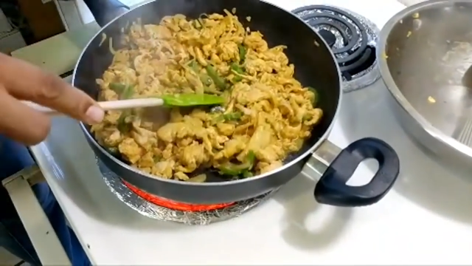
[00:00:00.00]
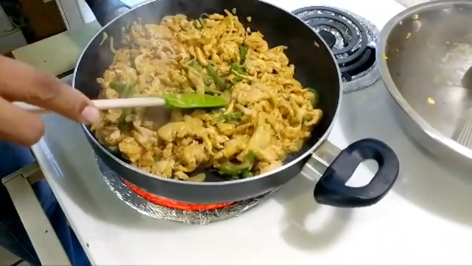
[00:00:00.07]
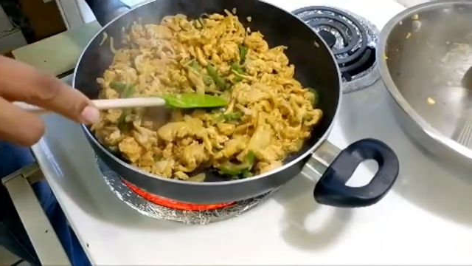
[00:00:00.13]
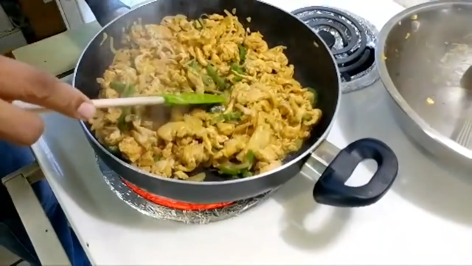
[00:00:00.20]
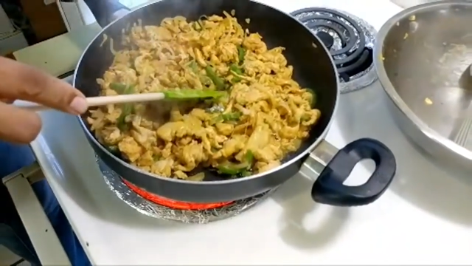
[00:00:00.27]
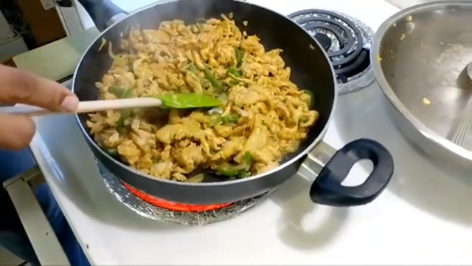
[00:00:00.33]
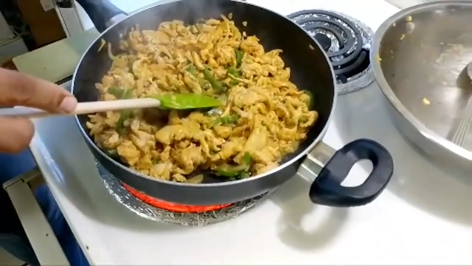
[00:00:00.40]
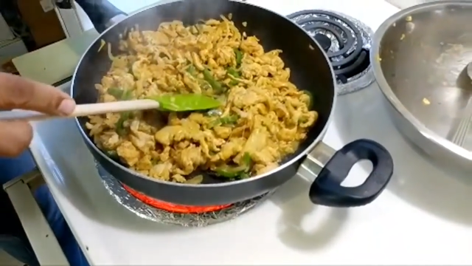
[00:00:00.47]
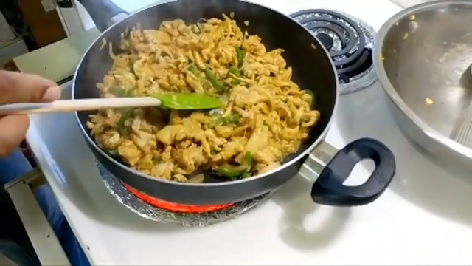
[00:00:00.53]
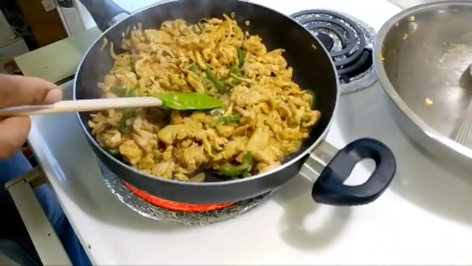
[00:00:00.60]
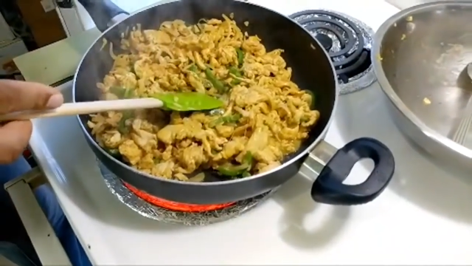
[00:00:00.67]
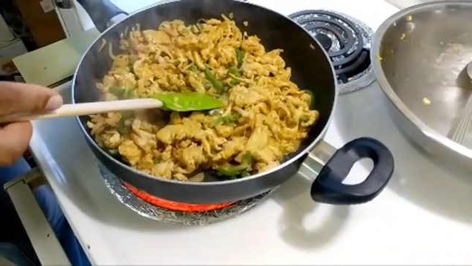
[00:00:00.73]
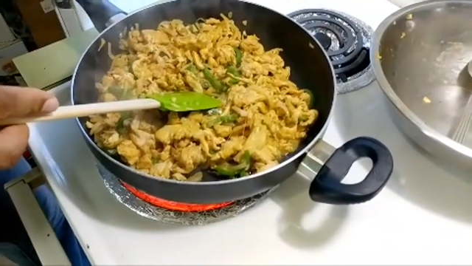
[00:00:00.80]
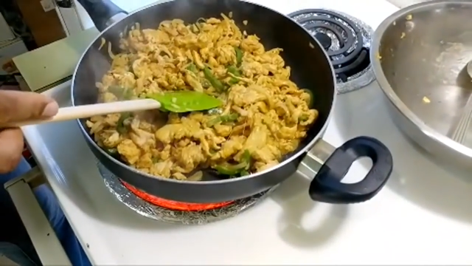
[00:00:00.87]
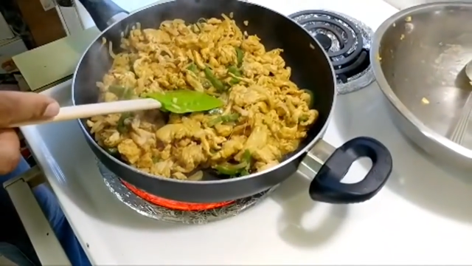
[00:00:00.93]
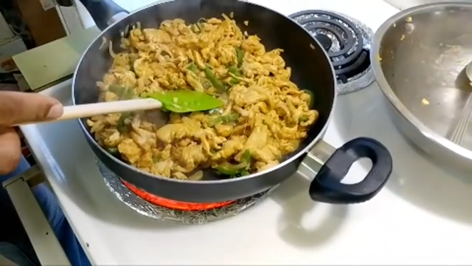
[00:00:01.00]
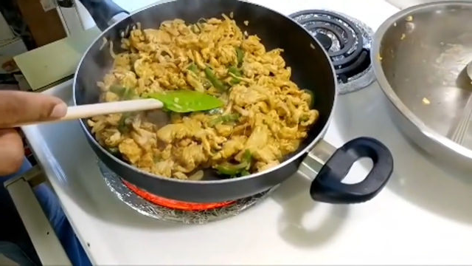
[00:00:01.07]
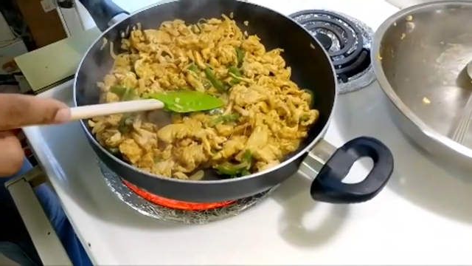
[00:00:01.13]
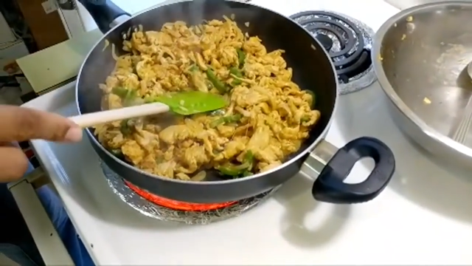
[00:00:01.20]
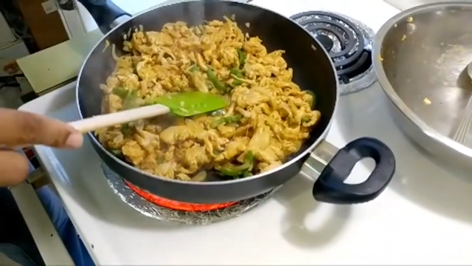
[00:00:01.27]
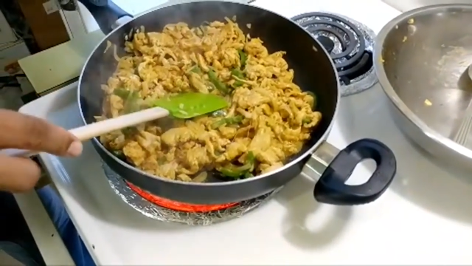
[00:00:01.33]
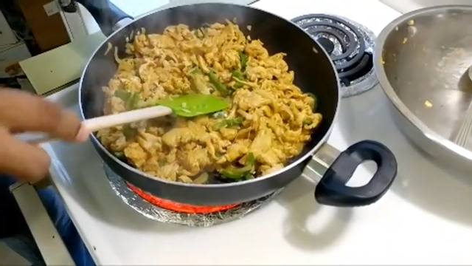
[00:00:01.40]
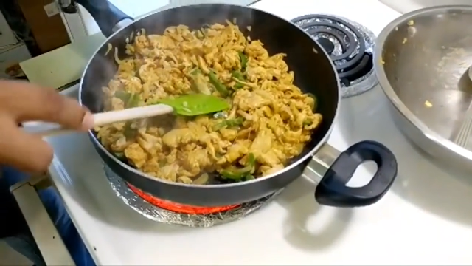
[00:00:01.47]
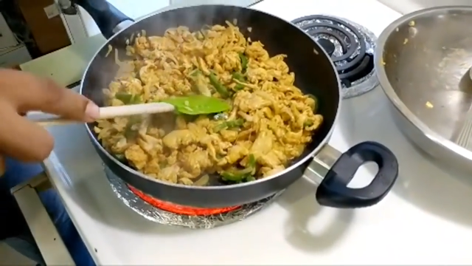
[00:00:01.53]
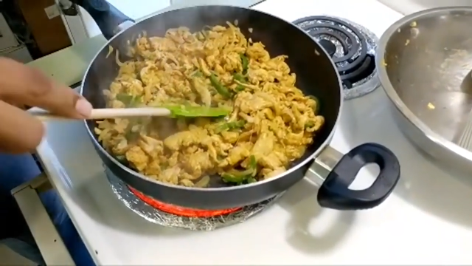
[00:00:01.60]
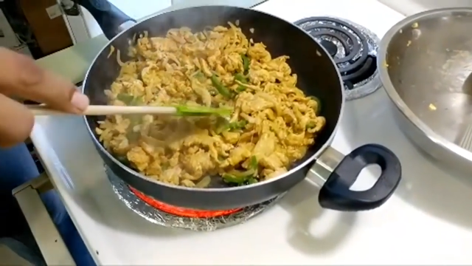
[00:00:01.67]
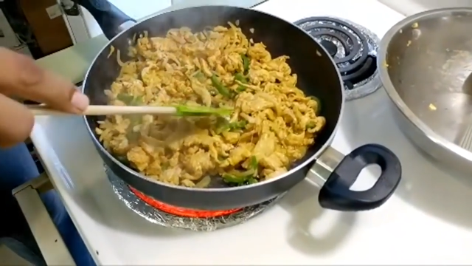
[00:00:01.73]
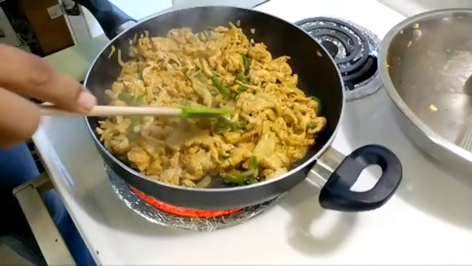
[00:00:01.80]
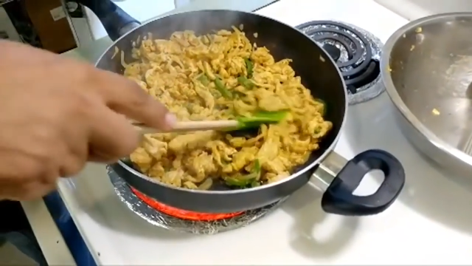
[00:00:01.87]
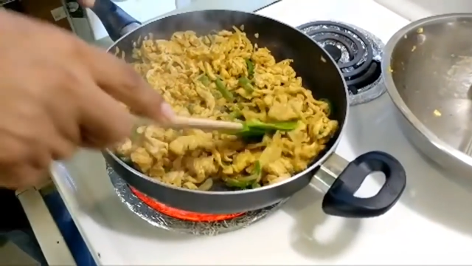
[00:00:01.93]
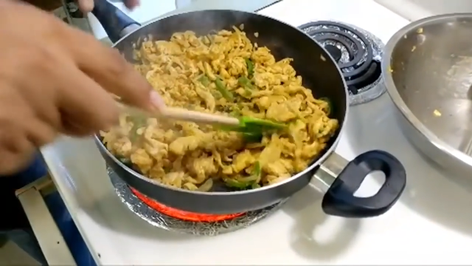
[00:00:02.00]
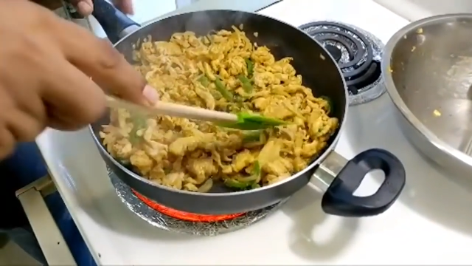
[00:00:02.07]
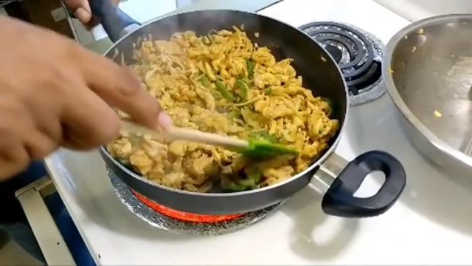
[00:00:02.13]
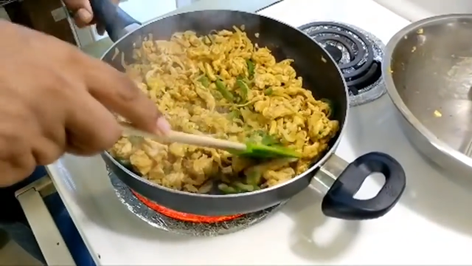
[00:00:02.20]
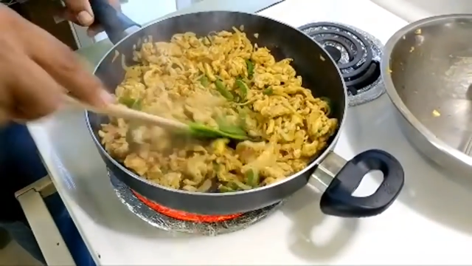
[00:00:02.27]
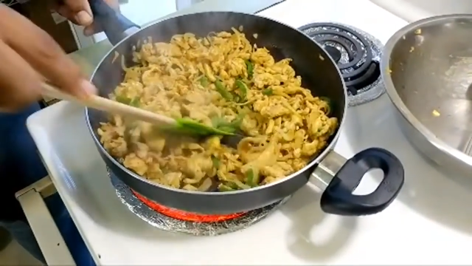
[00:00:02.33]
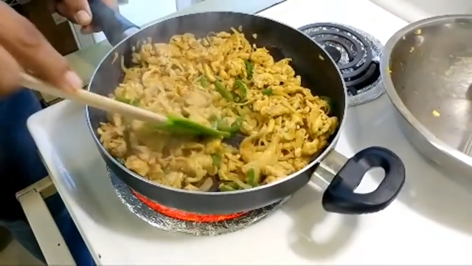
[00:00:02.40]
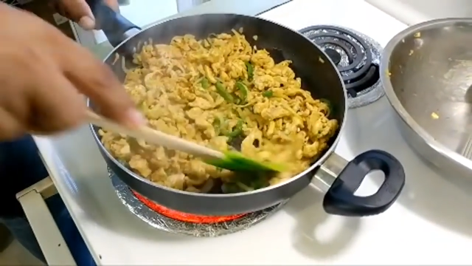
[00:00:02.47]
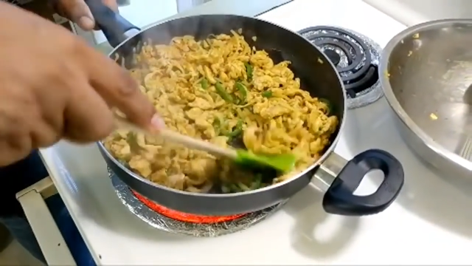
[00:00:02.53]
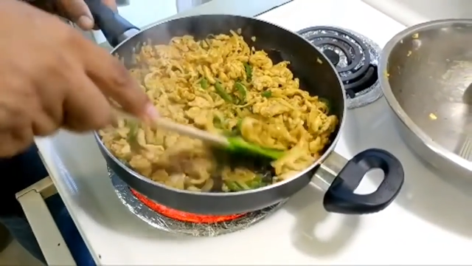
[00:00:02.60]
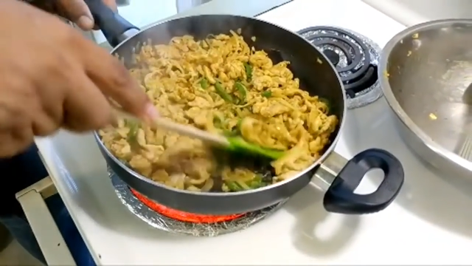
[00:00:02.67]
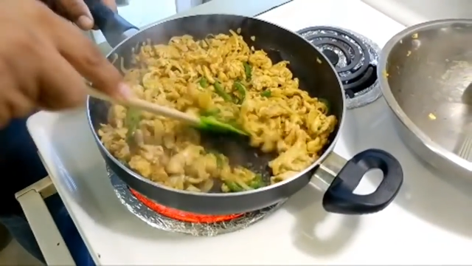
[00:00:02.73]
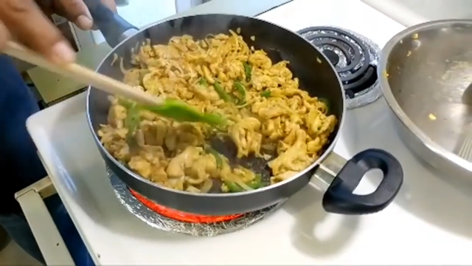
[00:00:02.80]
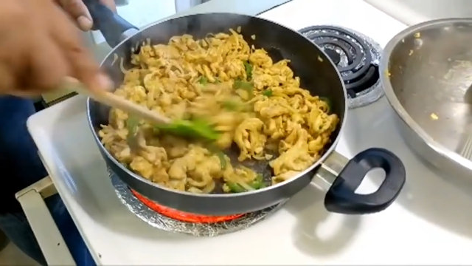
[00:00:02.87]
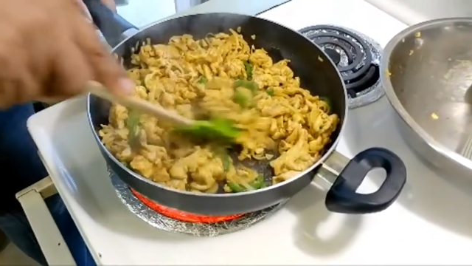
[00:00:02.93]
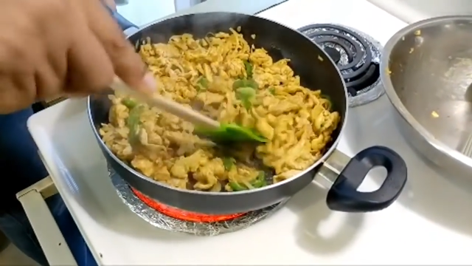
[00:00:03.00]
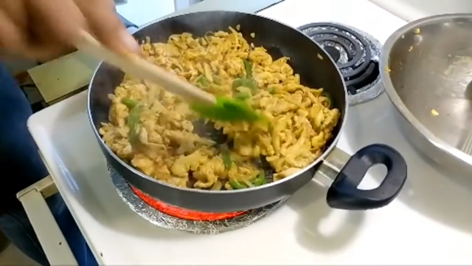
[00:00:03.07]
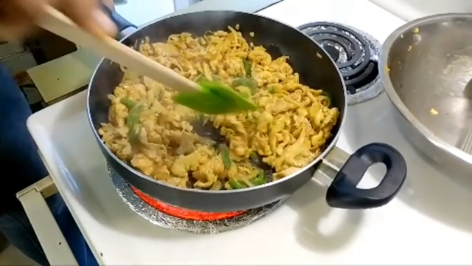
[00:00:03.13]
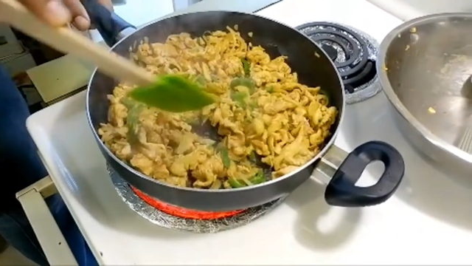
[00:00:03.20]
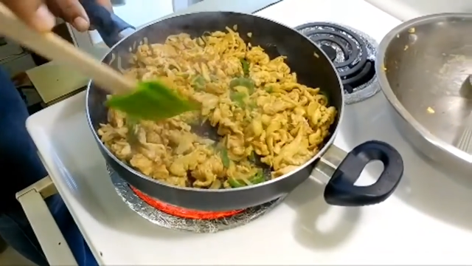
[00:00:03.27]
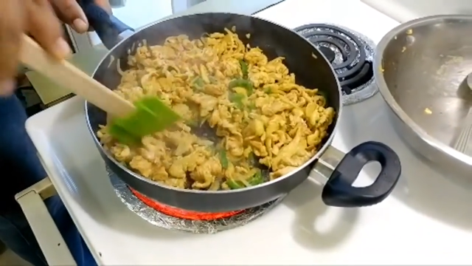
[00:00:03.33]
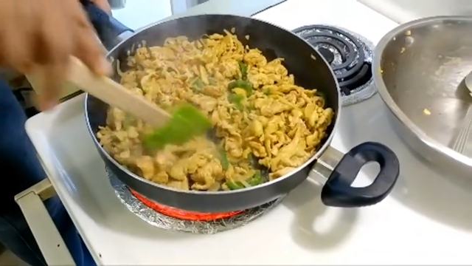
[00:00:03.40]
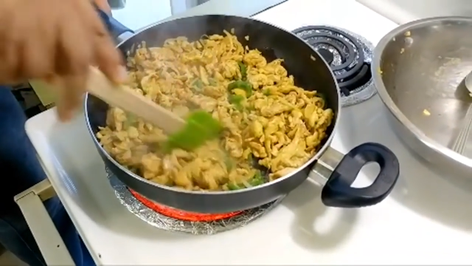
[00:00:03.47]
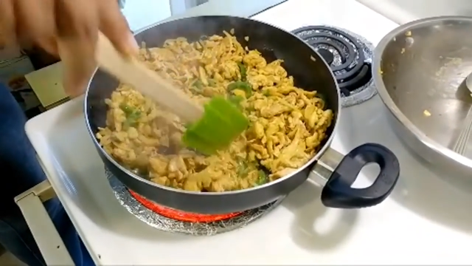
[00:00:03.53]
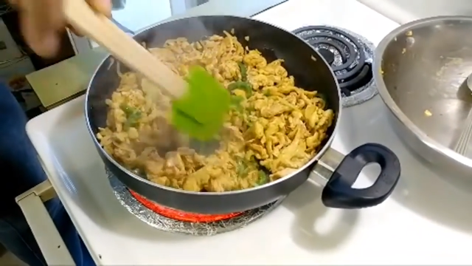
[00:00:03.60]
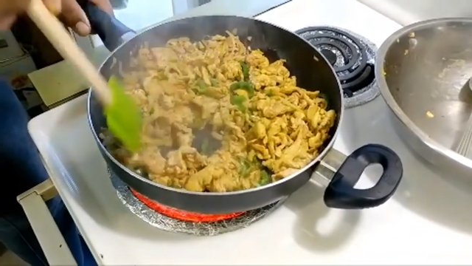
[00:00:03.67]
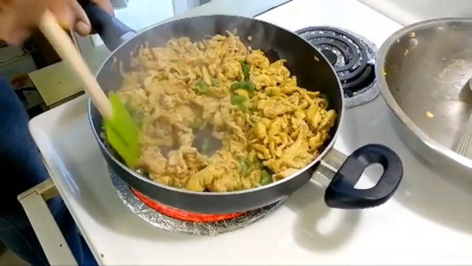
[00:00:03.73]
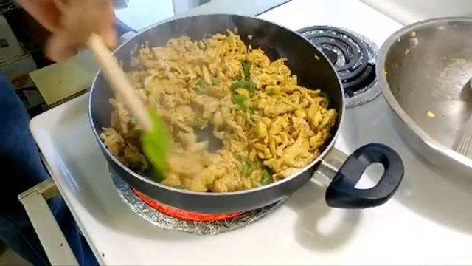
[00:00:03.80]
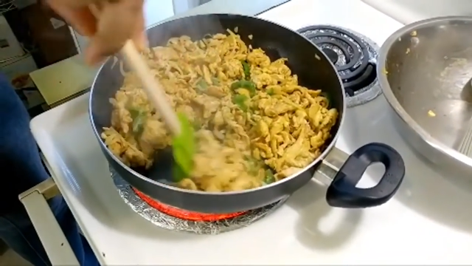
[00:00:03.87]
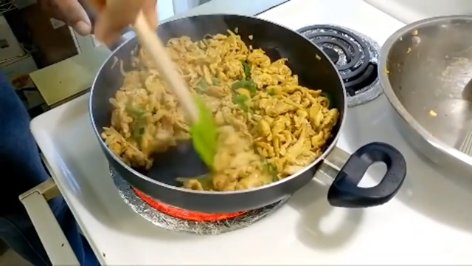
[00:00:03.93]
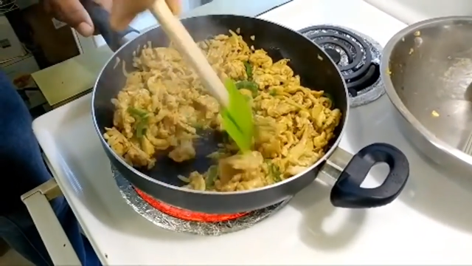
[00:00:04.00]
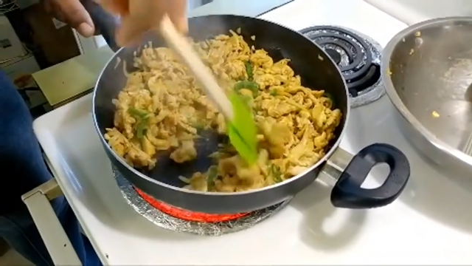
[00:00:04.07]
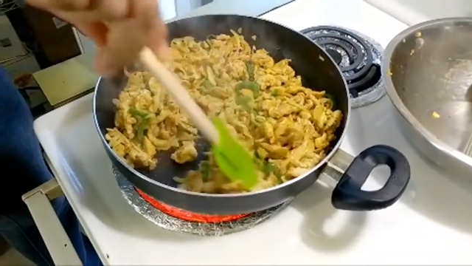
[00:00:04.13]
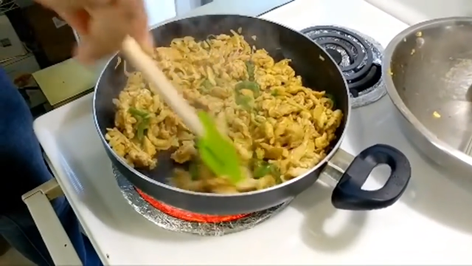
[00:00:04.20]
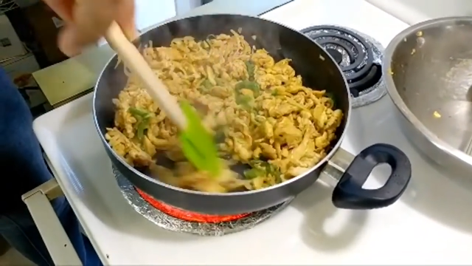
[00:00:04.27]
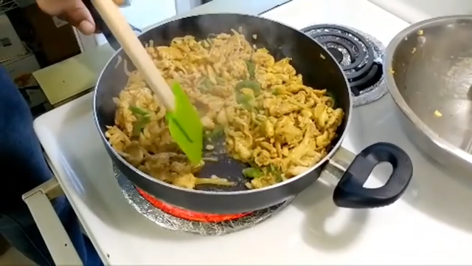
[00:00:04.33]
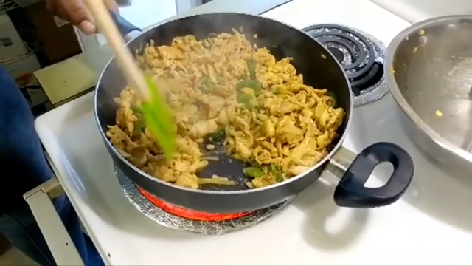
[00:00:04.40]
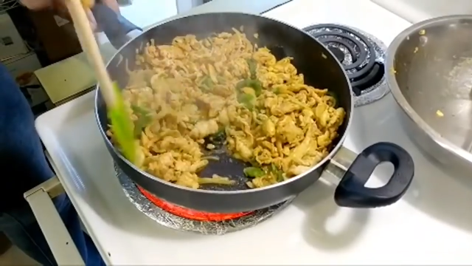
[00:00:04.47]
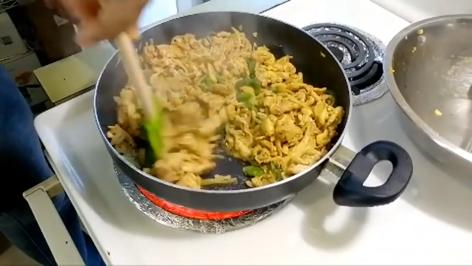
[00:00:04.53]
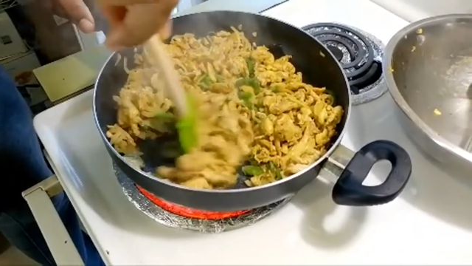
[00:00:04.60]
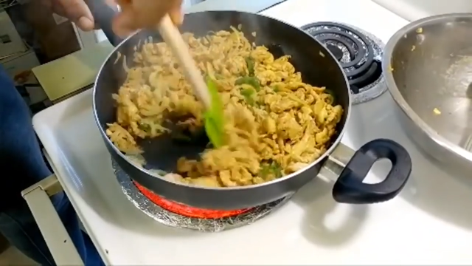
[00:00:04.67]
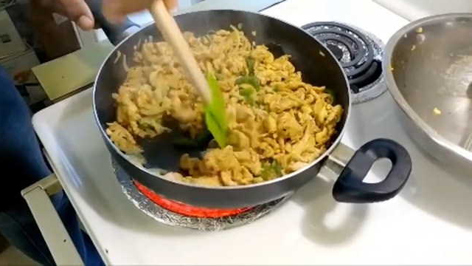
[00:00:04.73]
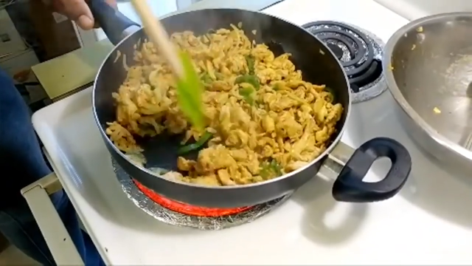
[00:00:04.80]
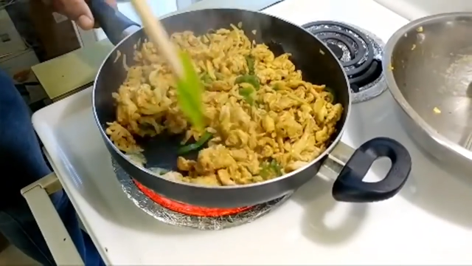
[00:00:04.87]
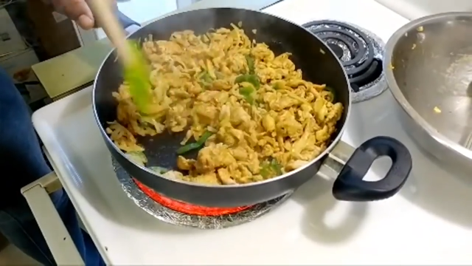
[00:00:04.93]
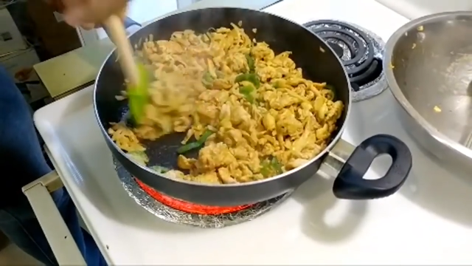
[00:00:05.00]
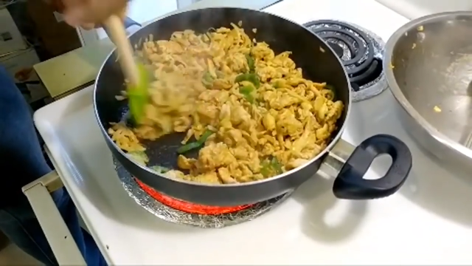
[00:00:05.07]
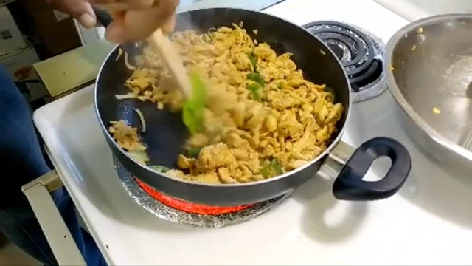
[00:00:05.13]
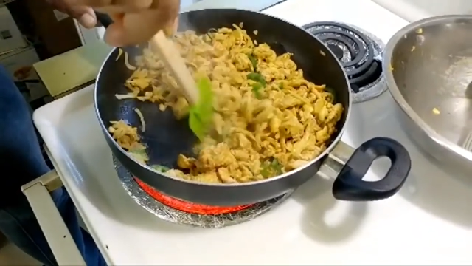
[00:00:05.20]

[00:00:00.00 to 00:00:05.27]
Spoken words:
Nobody's mouth can be seen.